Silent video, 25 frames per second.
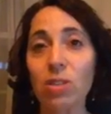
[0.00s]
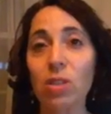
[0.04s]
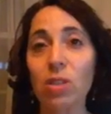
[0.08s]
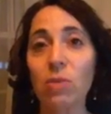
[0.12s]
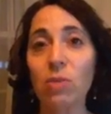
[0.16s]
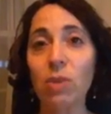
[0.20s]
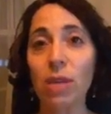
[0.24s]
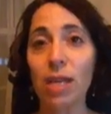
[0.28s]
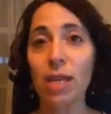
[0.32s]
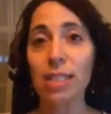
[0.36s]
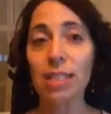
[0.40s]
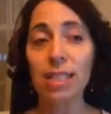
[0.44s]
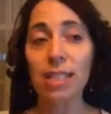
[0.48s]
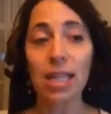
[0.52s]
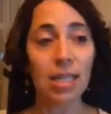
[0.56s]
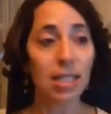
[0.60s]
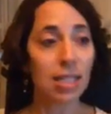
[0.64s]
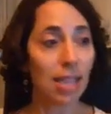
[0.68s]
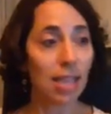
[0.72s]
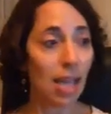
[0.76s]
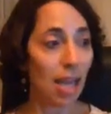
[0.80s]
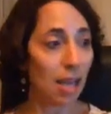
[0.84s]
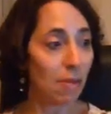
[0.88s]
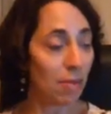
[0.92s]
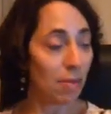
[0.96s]
So you want to
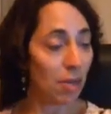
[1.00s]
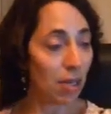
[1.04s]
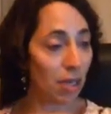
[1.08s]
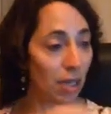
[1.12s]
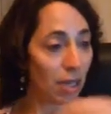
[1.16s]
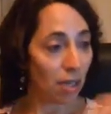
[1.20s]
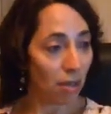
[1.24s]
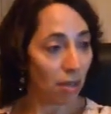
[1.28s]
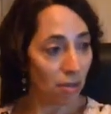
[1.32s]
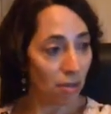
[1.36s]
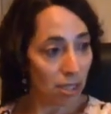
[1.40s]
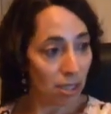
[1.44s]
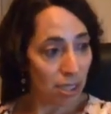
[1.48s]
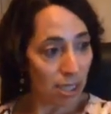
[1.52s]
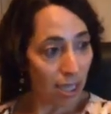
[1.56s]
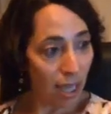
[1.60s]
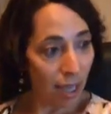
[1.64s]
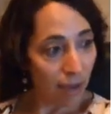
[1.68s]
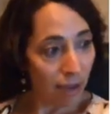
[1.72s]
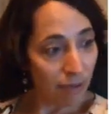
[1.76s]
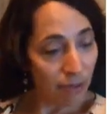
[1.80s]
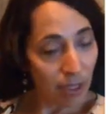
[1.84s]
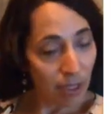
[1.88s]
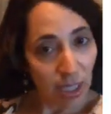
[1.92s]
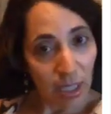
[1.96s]
set a timer, and I always
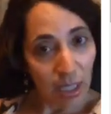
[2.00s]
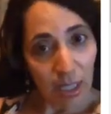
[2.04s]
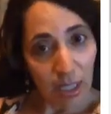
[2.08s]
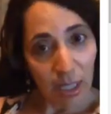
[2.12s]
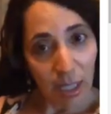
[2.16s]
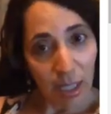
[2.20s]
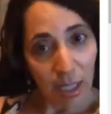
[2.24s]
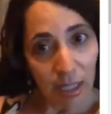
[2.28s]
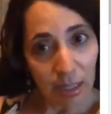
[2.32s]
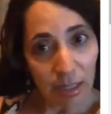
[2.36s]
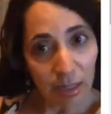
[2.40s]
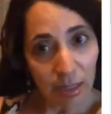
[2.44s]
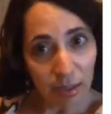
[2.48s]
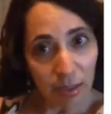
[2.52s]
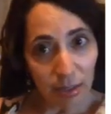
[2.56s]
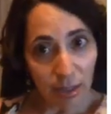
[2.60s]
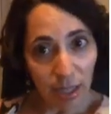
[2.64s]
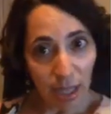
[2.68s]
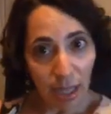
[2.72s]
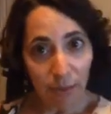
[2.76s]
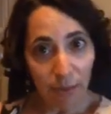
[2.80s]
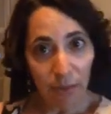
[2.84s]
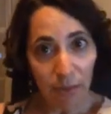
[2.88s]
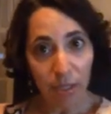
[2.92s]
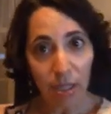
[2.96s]
have a little
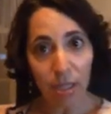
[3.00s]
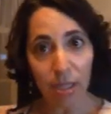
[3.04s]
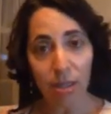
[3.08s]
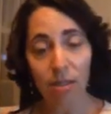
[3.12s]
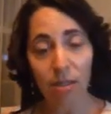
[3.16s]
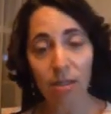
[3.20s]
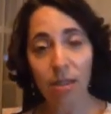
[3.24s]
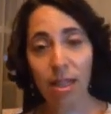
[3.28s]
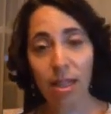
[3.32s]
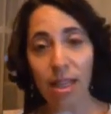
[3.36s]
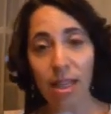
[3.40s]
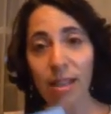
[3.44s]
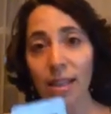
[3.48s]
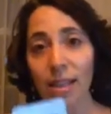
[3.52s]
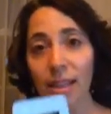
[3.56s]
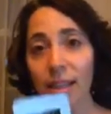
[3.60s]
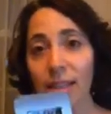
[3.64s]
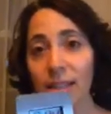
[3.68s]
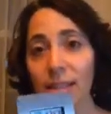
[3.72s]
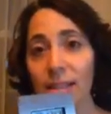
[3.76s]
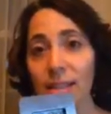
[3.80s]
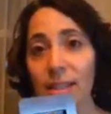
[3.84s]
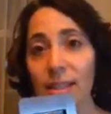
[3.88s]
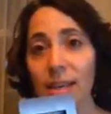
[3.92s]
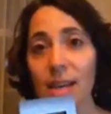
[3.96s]
timer here like
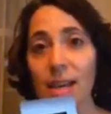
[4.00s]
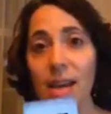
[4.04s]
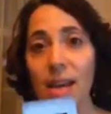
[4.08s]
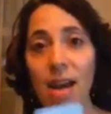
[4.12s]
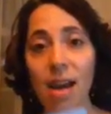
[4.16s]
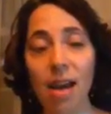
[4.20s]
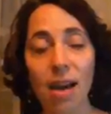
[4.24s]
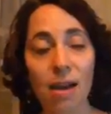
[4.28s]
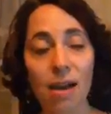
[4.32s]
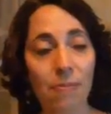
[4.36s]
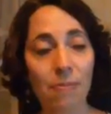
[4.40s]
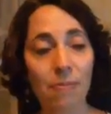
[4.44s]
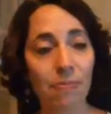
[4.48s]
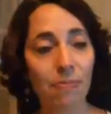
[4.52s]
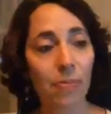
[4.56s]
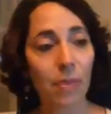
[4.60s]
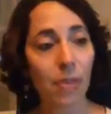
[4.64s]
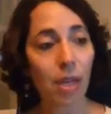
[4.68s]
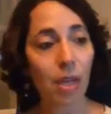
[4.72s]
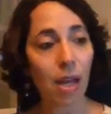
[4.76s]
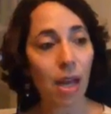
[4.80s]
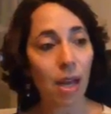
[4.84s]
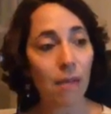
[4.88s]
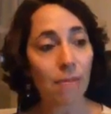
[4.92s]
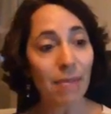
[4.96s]
this on
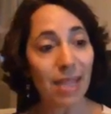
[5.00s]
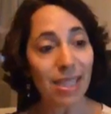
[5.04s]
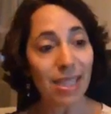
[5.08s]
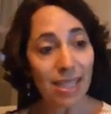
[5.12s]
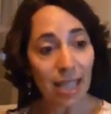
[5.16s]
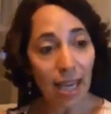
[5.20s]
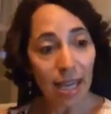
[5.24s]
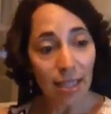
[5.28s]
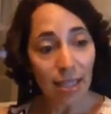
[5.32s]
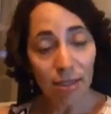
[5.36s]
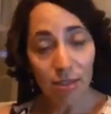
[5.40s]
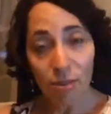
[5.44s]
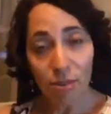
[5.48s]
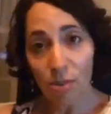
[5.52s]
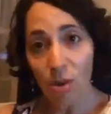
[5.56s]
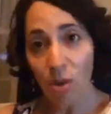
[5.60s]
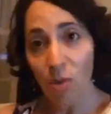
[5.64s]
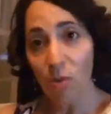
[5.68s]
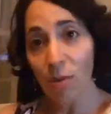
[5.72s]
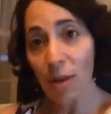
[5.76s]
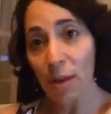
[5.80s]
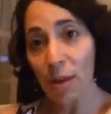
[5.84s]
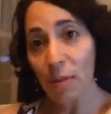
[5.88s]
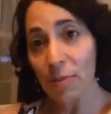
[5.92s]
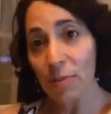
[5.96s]
my desk.
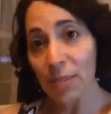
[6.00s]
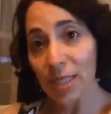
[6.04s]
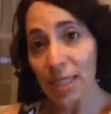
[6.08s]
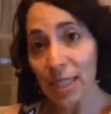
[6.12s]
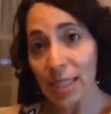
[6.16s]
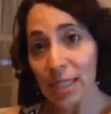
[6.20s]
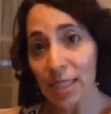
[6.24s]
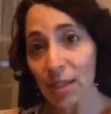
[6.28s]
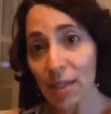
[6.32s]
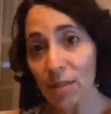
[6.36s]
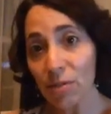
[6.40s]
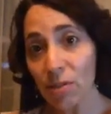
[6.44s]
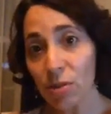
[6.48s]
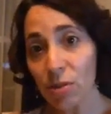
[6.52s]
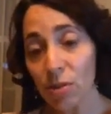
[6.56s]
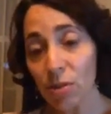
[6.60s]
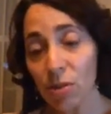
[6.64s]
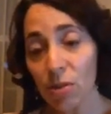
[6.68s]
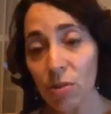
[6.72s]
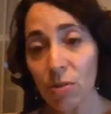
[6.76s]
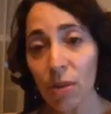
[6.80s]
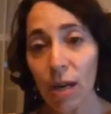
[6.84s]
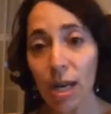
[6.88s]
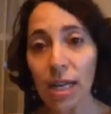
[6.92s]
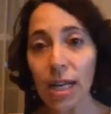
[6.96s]
So when I'm sitting down to
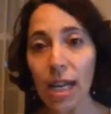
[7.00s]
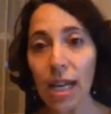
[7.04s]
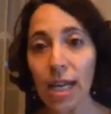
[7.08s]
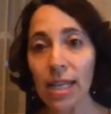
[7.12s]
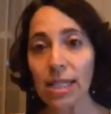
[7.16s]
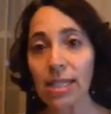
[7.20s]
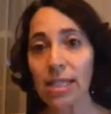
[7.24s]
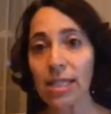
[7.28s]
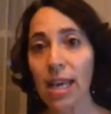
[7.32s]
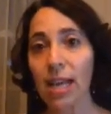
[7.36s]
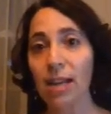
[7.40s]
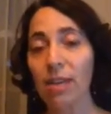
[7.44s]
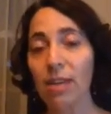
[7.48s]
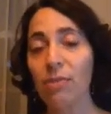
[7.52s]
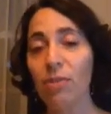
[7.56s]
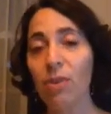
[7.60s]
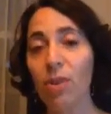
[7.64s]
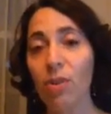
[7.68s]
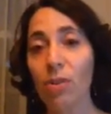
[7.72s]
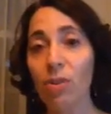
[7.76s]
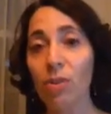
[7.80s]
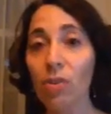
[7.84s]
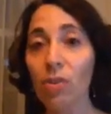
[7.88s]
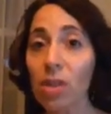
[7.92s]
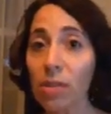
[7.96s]
do one, I set
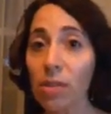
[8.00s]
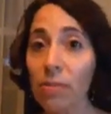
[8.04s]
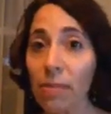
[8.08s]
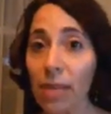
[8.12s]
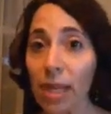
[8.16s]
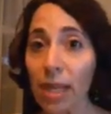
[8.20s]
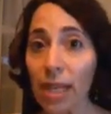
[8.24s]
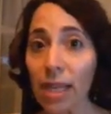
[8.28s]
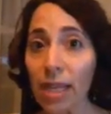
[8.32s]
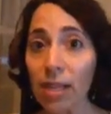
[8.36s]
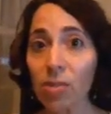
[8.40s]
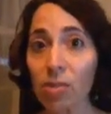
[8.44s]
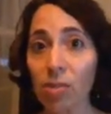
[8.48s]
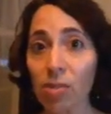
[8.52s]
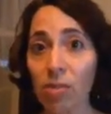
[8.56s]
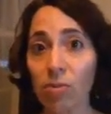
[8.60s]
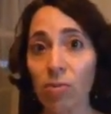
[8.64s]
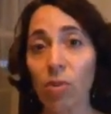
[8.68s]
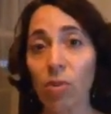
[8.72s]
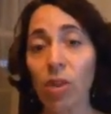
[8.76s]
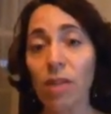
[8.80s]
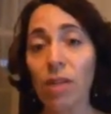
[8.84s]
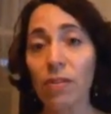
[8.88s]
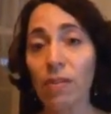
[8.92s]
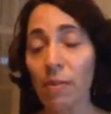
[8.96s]
it for 30 minutes
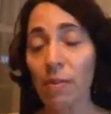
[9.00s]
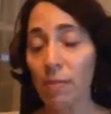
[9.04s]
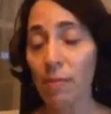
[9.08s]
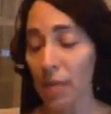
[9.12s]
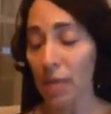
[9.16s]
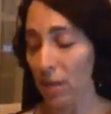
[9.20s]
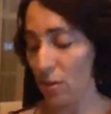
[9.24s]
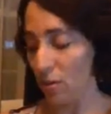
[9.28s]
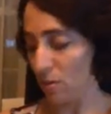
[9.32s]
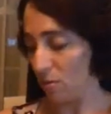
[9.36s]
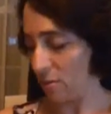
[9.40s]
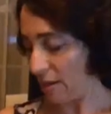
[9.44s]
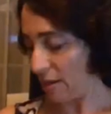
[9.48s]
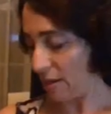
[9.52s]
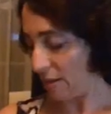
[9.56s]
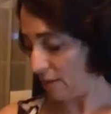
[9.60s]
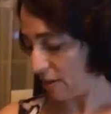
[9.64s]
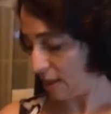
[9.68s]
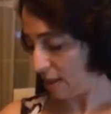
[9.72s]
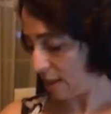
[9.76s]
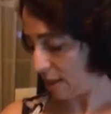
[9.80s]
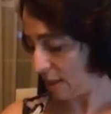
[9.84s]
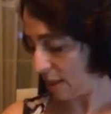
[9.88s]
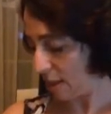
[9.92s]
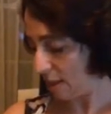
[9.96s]
or 45 minutes or
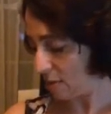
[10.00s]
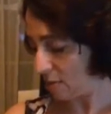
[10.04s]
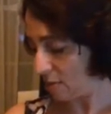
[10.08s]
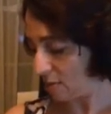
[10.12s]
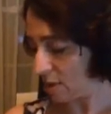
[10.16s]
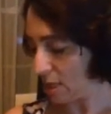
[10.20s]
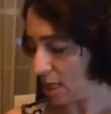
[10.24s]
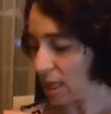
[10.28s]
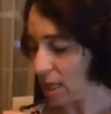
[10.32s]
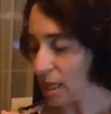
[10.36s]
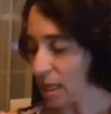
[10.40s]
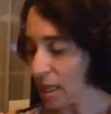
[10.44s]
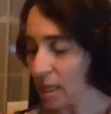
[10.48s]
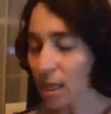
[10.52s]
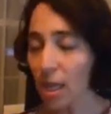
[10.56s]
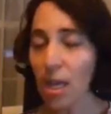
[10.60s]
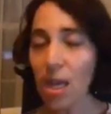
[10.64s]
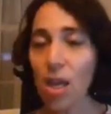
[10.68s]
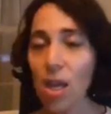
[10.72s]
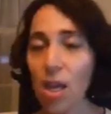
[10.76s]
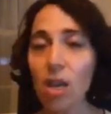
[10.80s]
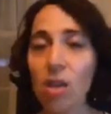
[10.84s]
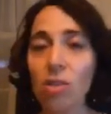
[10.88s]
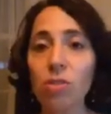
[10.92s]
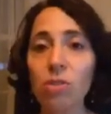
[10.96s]
whatever I think it'll take
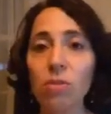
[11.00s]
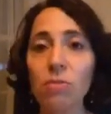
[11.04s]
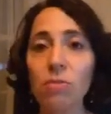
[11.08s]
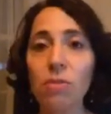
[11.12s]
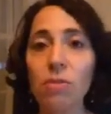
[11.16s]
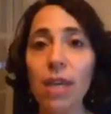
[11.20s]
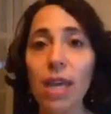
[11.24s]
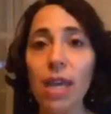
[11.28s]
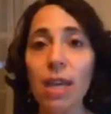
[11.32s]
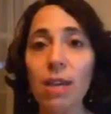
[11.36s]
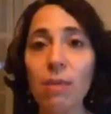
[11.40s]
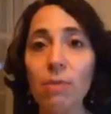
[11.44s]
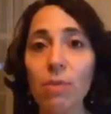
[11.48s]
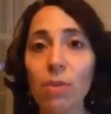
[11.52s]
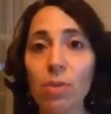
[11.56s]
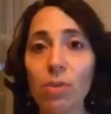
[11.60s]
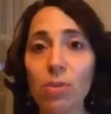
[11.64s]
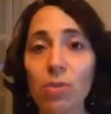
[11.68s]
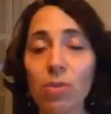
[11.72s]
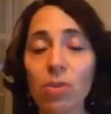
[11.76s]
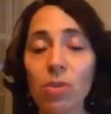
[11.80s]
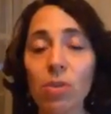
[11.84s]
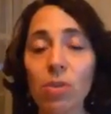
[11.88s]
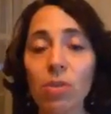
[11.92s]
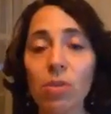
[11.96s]
to be
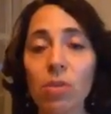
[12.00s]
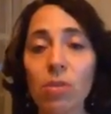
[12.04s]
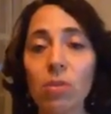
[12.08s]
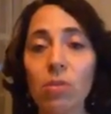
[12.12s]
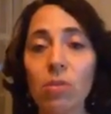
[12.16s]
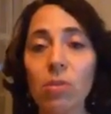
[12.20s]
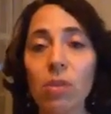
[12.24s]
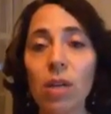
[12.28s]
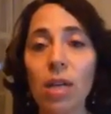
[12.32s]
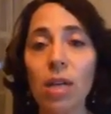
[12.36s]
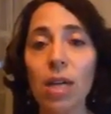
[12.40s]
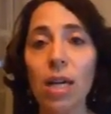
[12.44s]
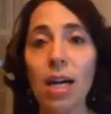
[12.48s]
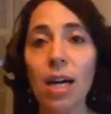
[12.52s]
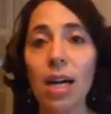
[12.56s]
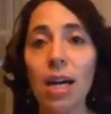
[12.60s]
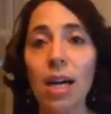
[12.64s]
able to,